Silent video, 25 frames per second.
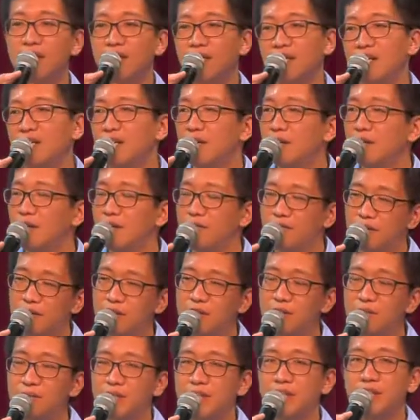Uh, of
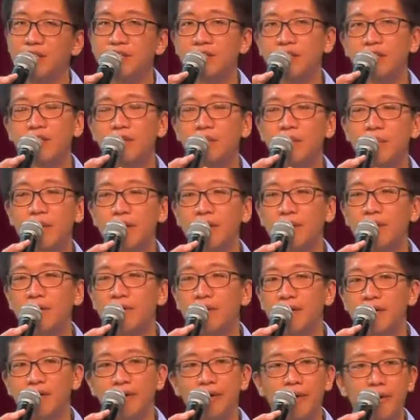course, we can talk about
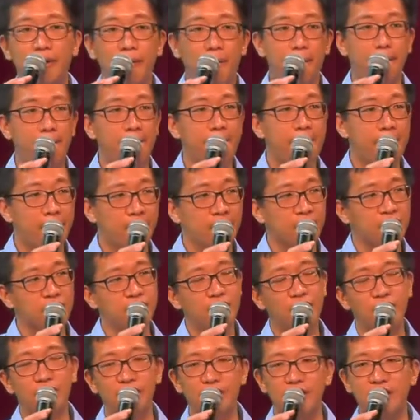uh,
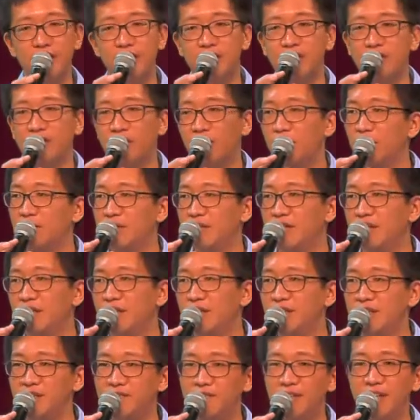joy in all
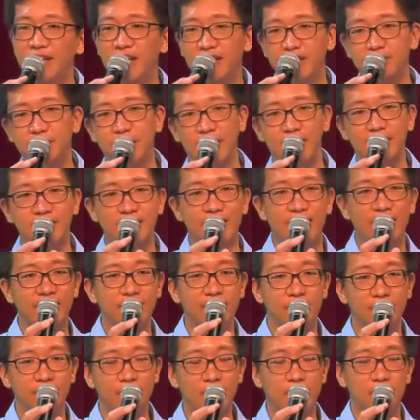the different aspects that I
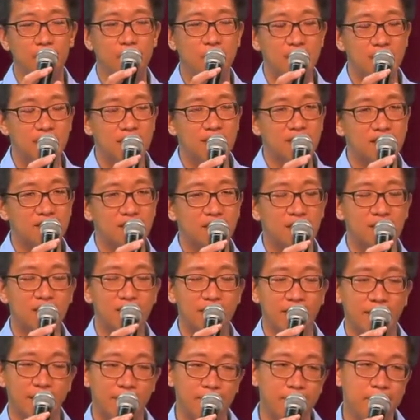talked about peace
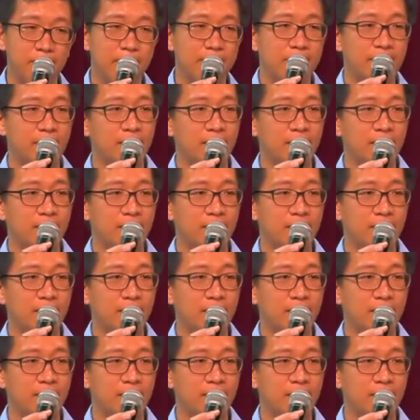just now.